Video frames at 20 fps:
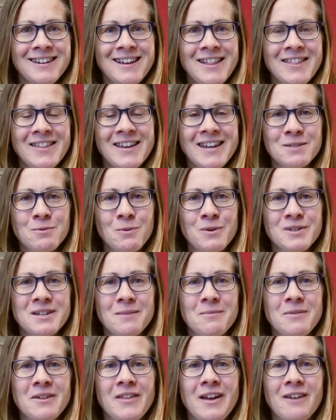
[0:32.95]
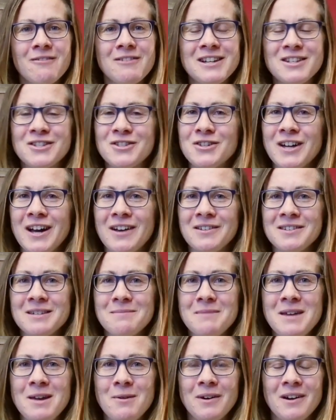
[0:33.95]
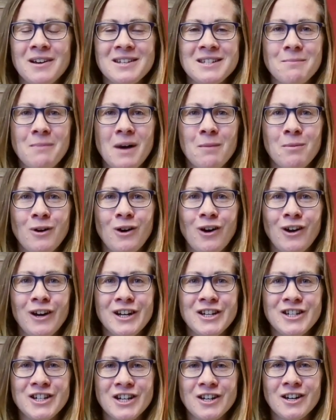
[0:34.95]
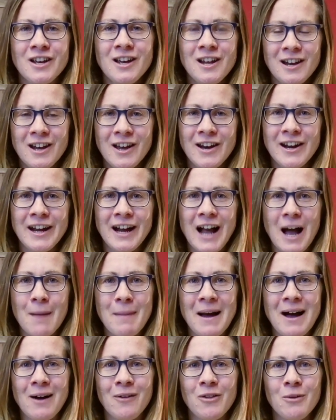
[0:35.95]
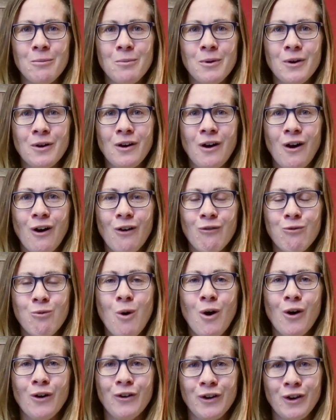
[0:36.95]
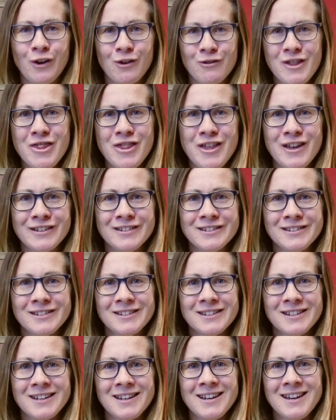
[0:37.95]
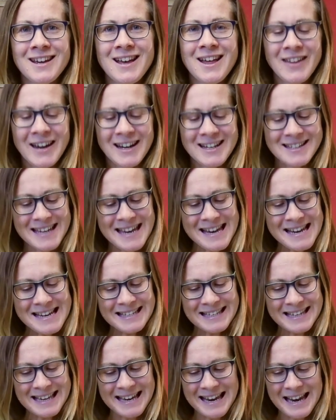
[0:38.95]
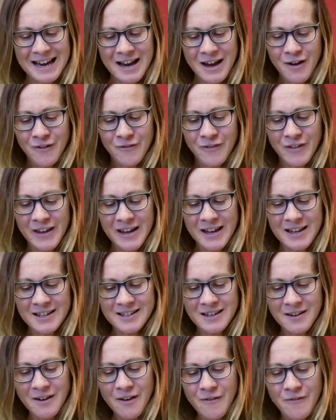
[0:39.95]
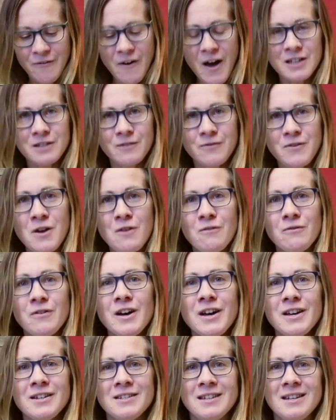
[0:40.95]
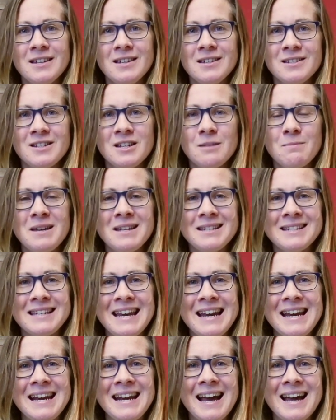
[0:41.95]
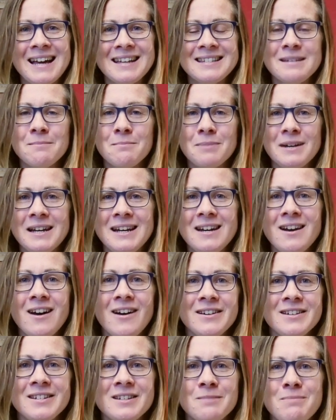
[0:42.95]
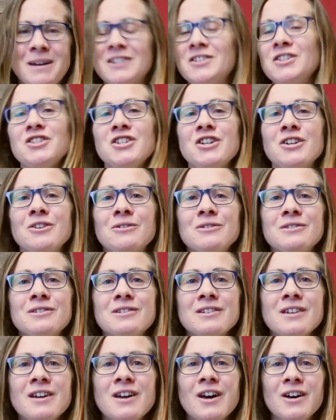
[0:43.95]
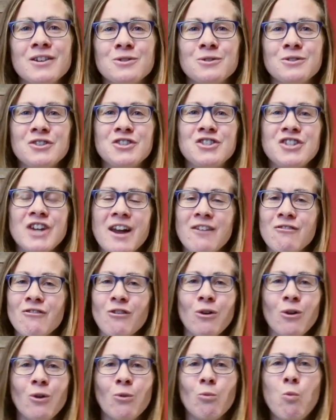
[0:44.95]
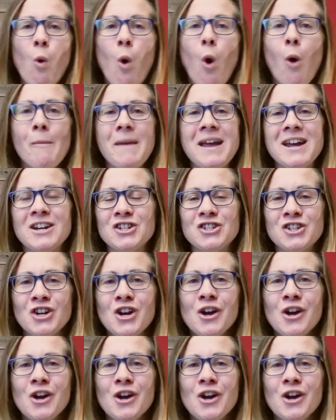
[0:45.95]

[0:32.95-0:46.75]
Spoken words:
This was something that really stood out to me when I was at Bible college learning about the book of 1 Corinthians. That it's easy for these first few verses to be seen as simply nice platitudes, a sort of general warmish